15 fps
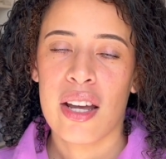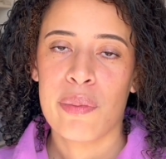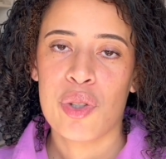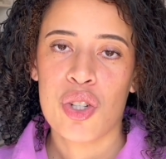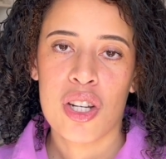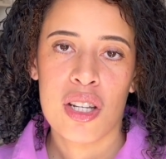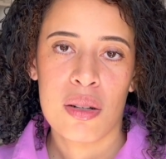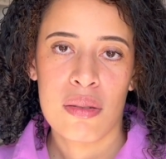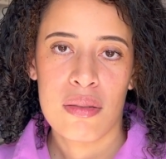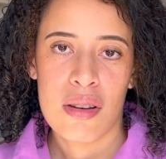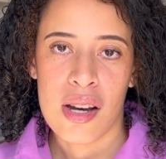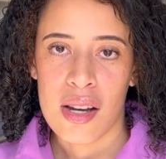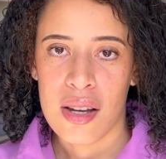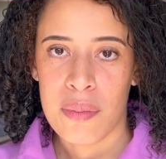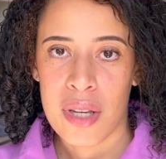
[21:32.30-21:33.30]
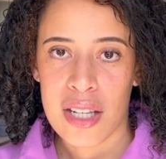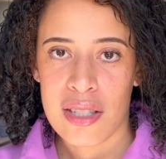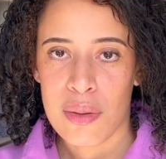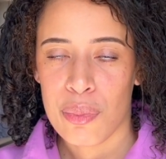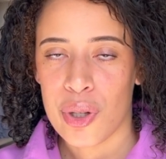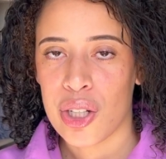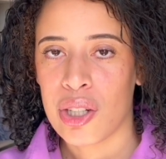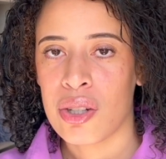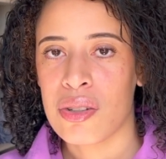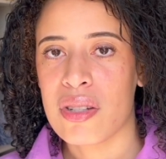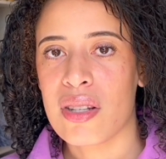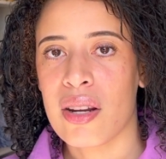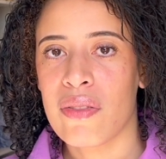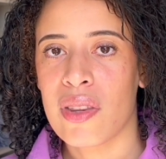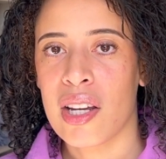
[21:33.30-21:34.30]
you could make some pretty cute
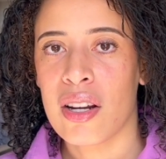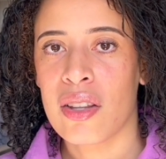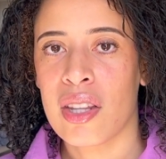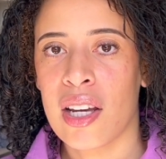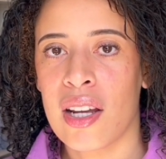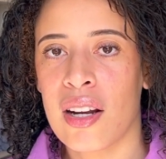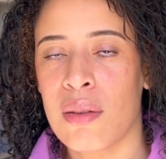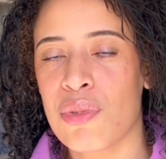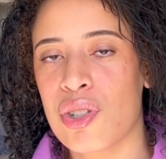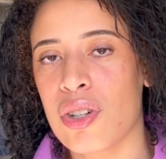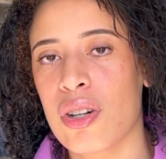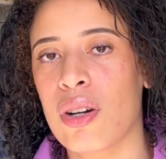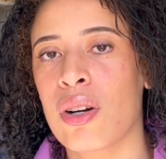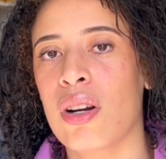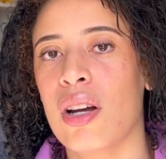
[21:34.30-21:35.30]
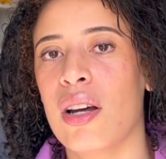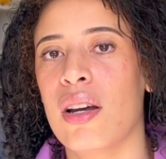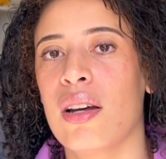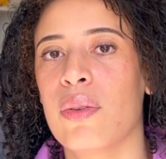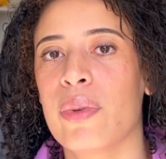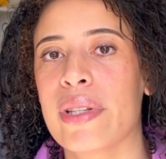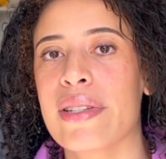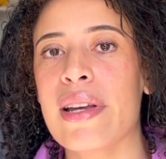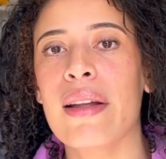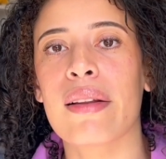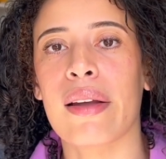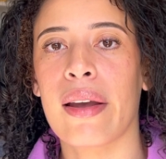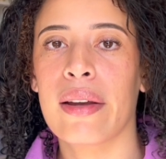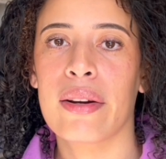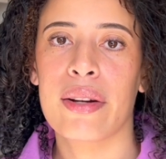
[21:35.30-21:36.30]
stuff there that I'm sure would sell
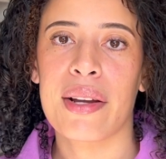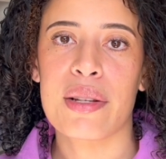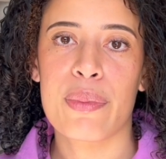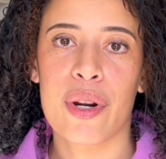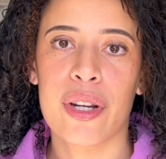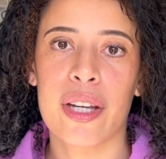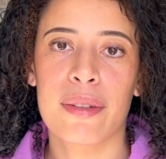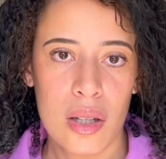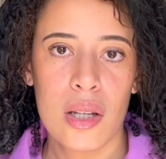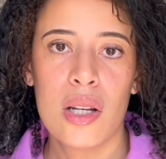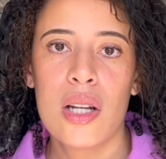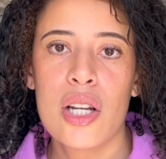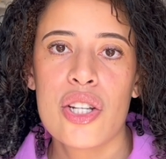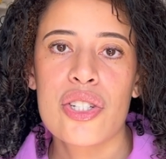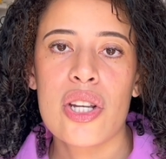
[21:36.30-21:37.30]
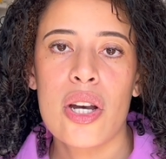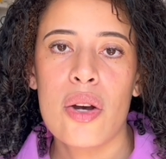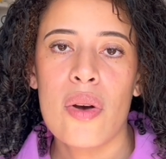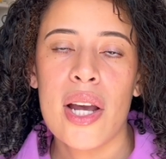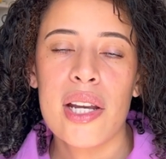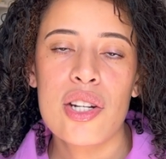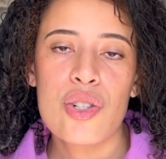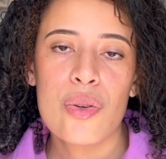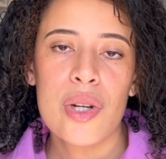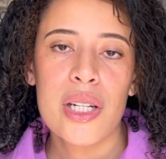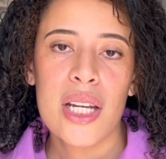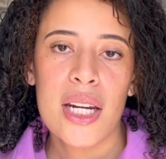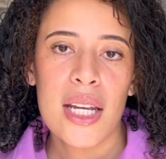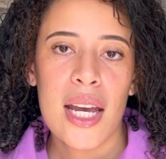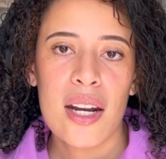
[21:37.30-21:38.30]
at your next market. So I enjoyed
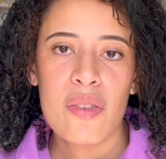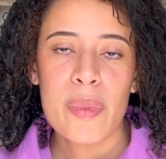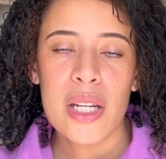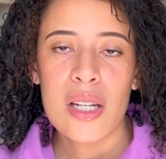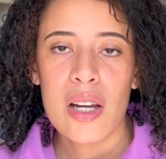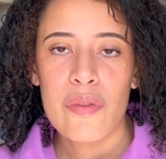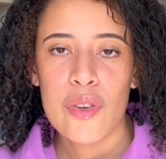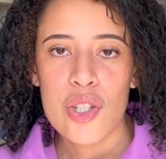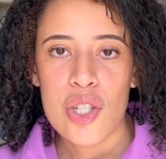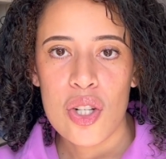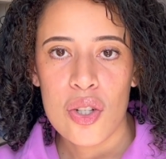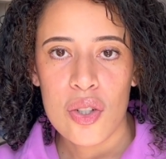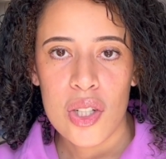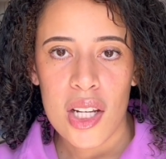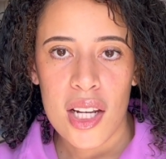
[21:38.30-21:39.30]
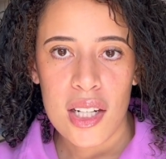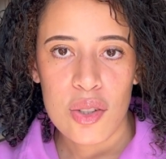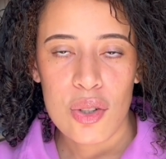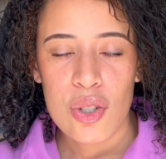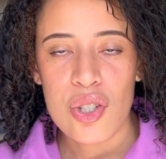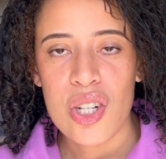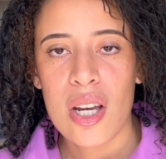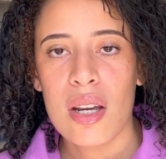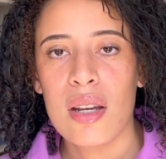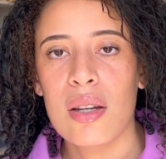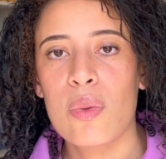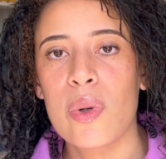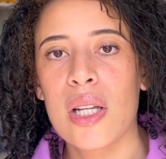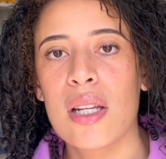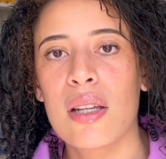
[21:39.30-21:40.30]
getting out of my comfort zone and crocheting
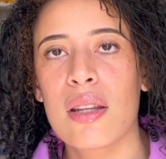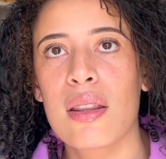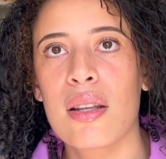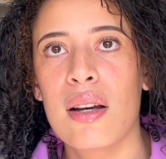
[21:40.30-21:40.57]
with